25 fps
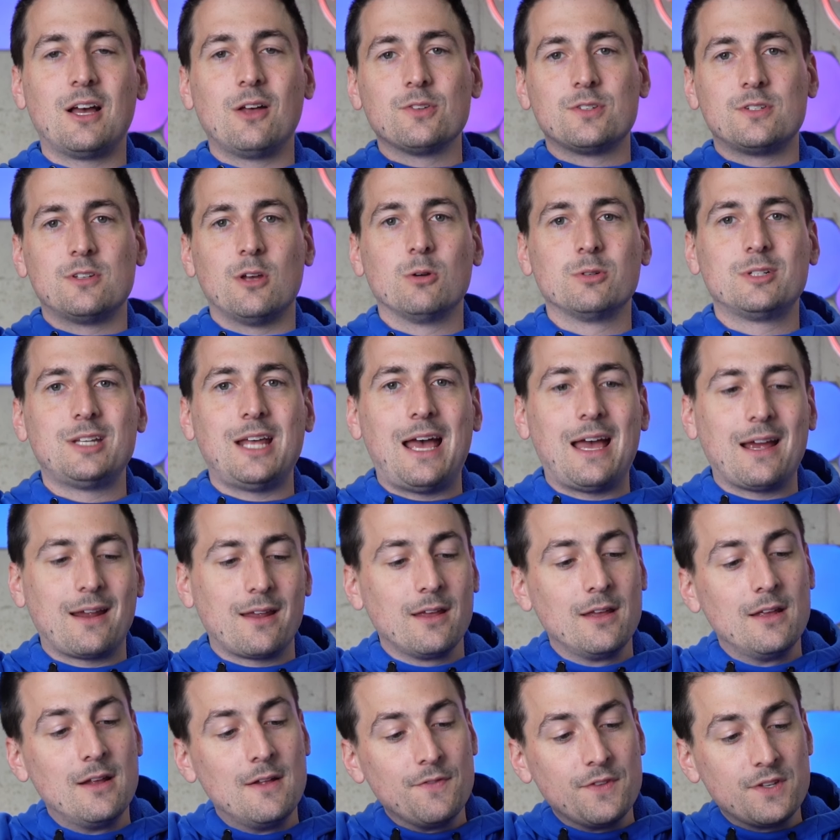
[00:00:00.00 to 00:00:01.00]
ZOTAC
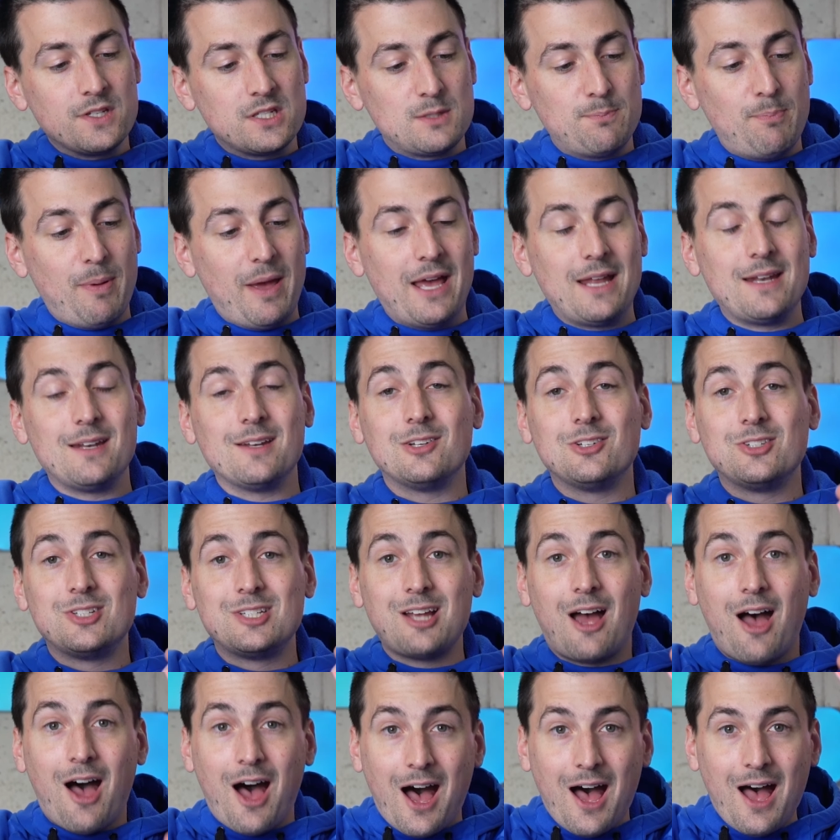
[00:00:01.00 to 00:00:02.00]
spent
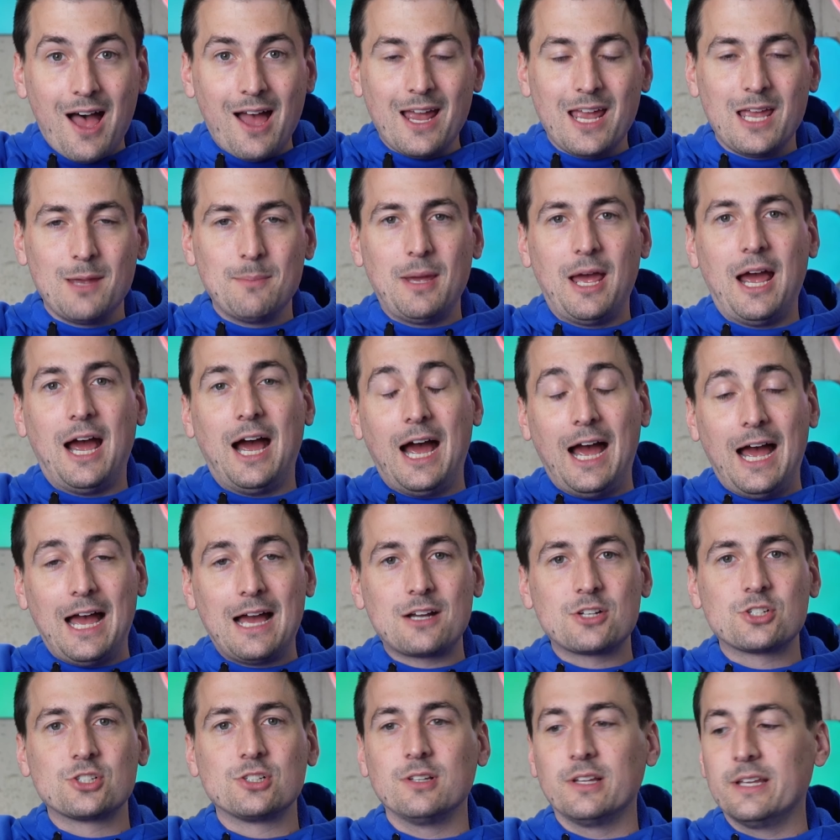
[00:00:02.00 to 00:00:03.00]
time
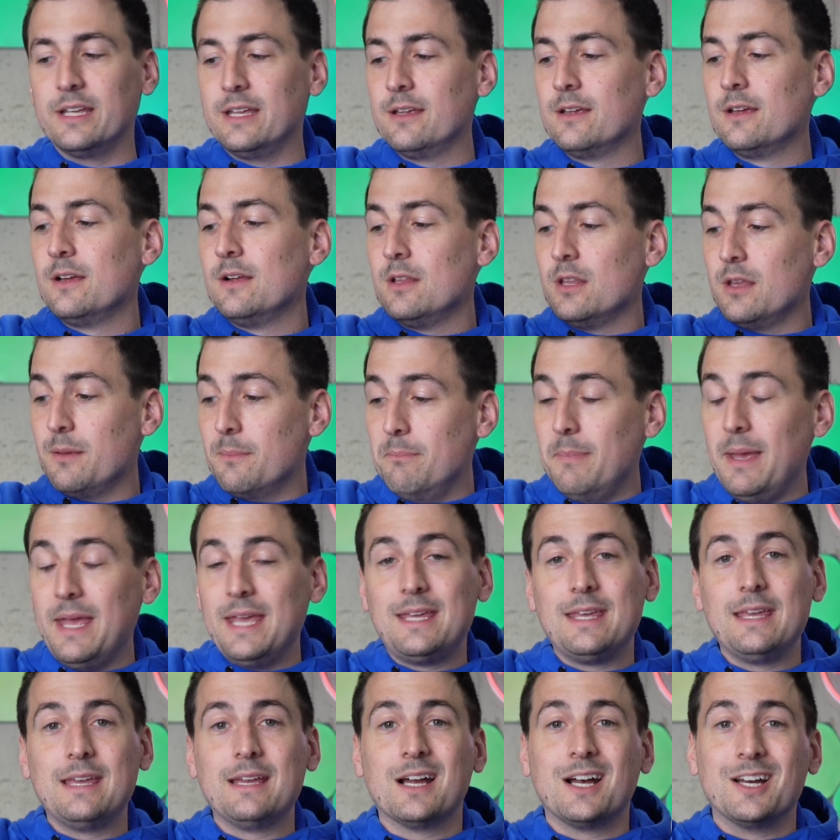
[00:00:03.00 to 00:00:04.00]
actually
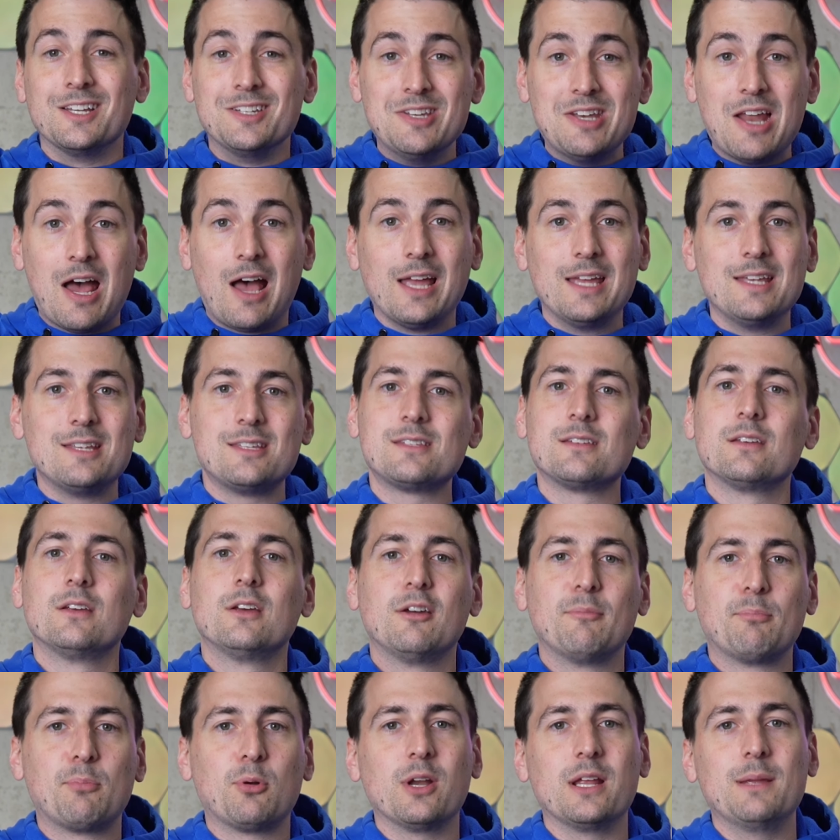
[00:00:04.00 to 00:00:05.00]
making a nice
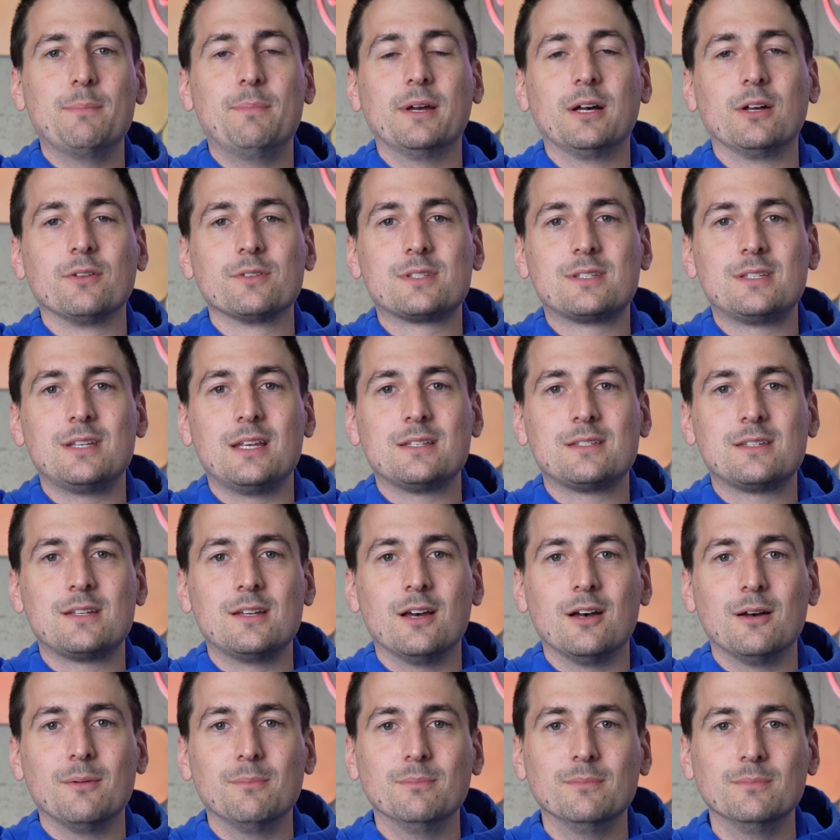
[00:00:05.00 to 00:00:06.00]
pre-built
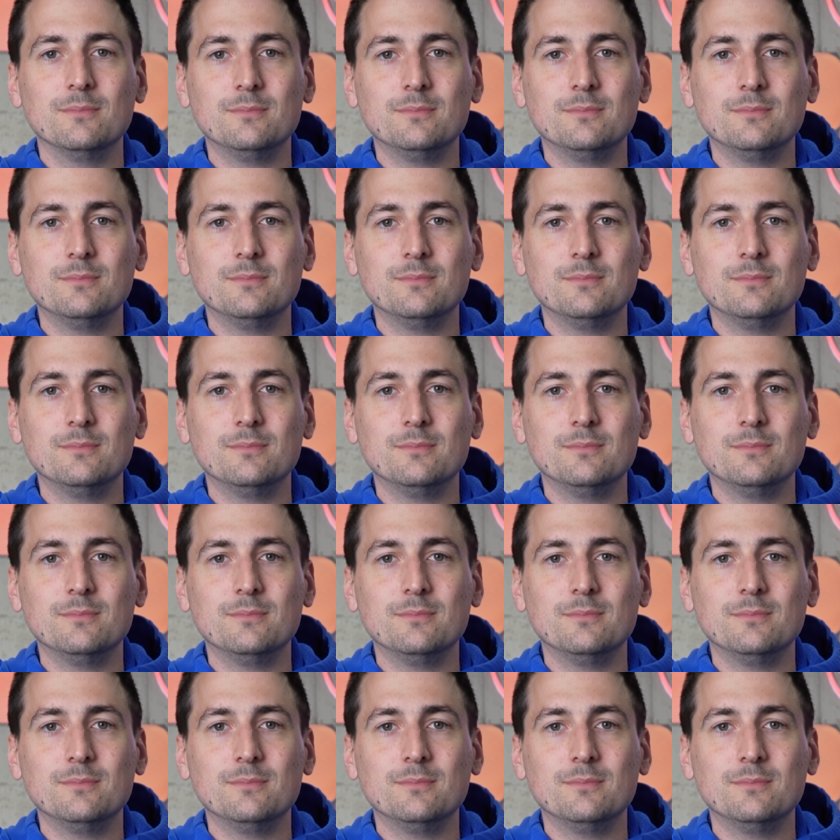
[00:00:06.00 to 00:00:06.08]
system.